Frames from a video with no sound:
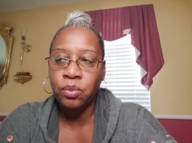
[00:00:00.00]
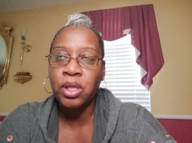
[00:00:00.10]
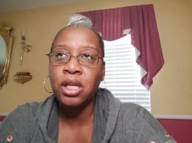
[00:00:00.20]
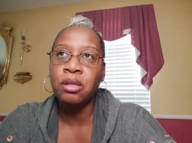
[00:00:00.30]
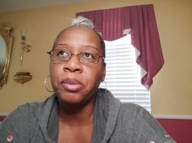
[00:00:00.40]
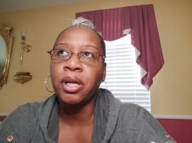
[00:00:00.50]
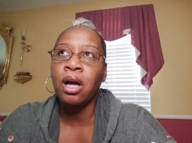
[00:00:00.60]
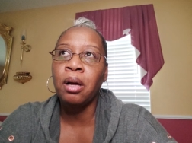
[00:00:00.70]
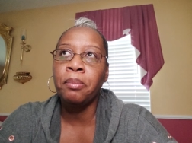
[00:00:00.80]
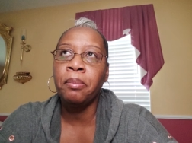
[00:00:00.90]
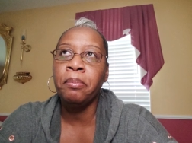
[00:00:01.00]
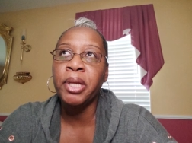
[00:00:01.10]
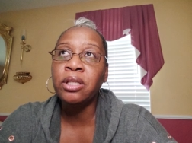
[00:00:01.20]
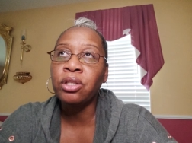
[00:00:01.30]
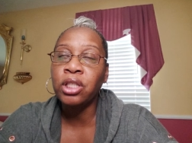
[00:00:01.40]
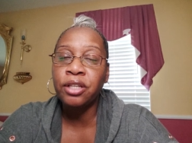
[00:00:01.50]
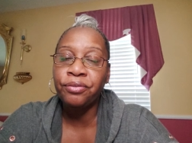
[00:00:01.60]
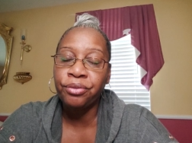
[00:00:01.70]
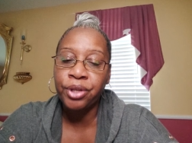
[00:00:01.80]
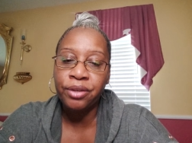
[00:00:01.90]
We need to become mentally
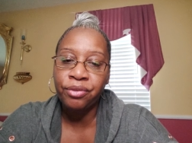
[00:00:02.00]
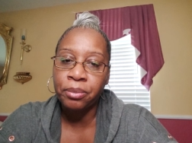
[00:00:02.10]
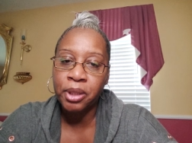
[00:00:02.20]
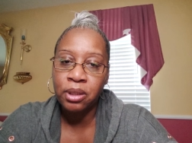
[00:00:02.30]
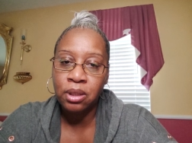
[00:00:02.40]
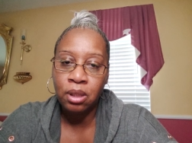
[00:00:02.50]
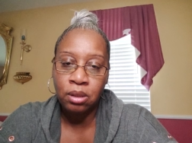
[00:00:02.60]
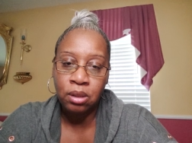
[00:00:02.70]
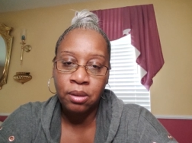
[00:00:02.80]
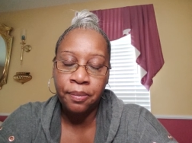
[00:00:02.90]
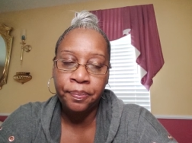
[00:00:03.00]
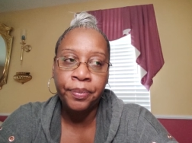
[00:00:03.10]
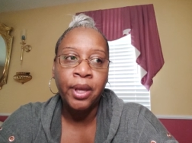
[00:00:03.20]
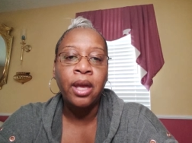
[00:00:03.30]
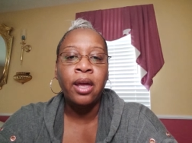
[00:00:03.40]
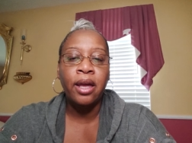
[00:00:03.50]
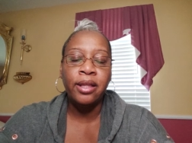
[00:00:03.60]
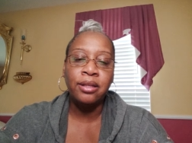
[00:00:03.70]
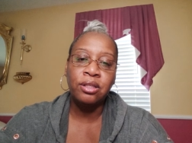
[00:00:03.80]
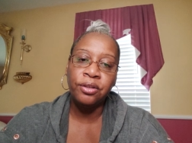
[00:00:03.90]
free from this system. And
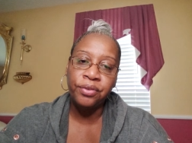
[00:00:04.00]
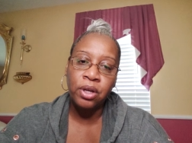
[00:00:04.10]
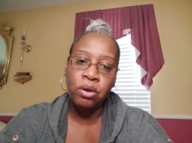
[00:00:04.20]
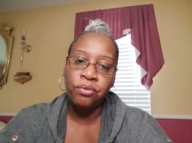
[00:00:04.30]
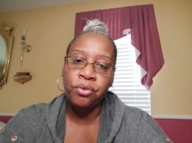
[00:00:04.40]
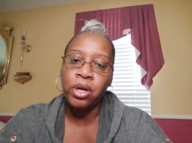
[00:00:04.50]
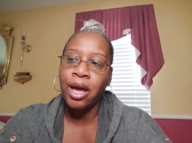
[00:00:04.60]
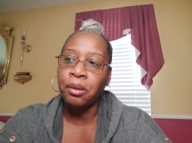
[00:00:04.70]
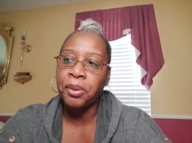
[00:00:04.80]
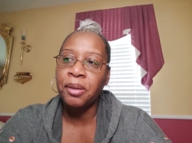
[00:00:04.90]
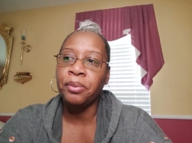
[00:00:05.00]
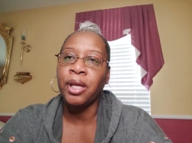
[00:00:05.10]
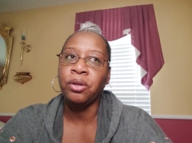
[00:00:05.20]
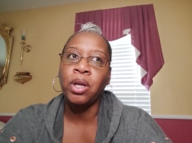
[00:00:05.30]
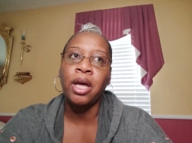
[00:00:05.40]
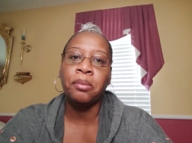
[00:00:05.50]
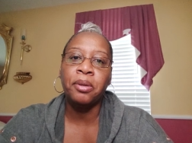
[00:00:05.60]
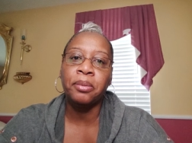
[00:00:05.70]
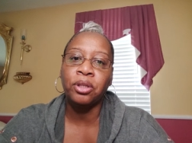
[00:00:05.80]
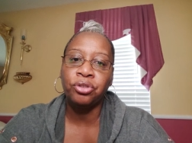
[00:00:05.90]
that's difficult for a lot of people. I know a lot of
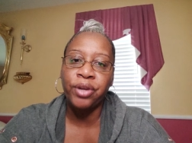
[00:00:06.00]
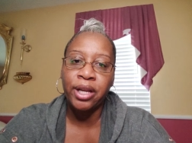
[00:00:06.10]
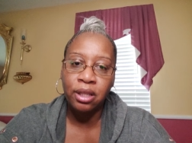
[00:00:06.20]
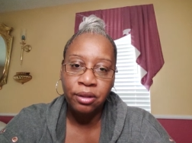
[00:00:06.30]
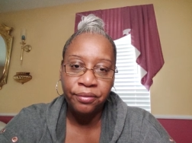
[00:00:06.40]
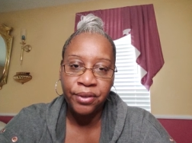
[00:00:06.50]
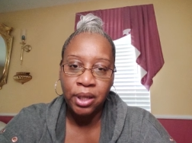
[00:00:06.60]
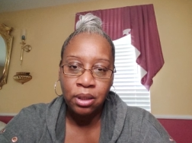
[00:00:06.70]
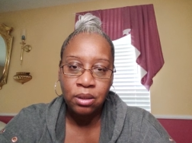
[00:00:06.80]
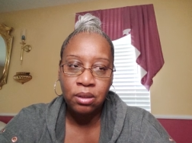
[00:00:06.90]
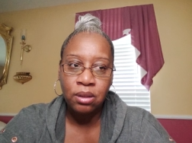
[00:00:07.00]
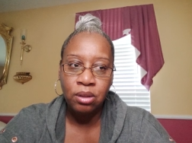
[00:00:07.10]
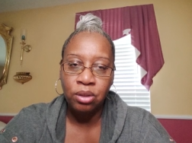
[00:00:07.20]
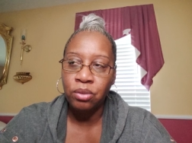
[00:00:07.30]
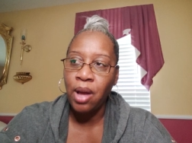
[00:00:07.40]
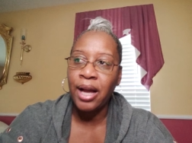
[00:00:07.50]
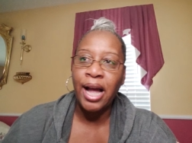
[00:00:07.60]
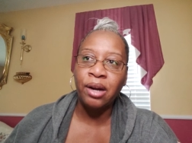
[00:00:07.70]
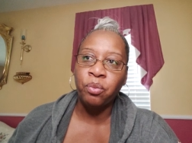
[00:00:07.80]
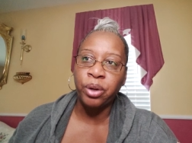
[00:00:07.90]
people are straddling the fence. You know, I
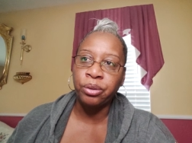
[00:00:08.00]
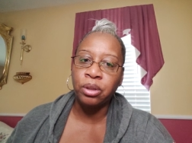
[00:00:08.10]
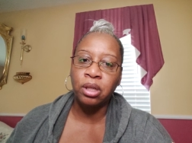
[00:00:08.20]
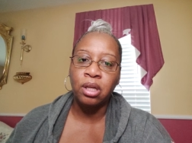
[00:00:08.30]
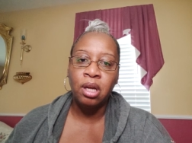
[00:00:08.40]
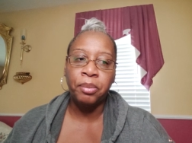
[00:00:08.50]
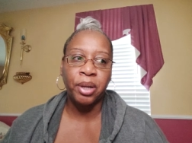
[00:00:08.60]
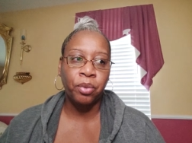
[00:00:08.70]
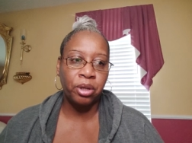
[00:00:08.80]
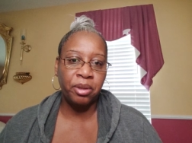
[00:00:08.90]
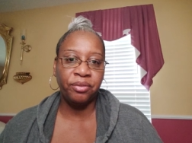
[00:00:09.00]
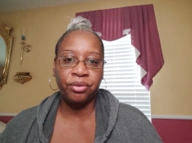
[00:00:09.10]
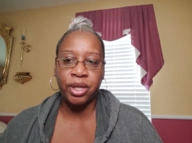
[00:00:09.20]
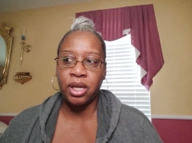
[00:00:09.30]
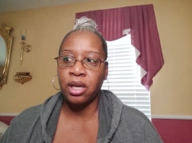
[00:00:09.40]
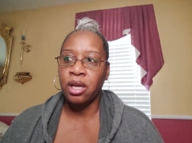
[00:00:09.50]
got to work, but I want to be free.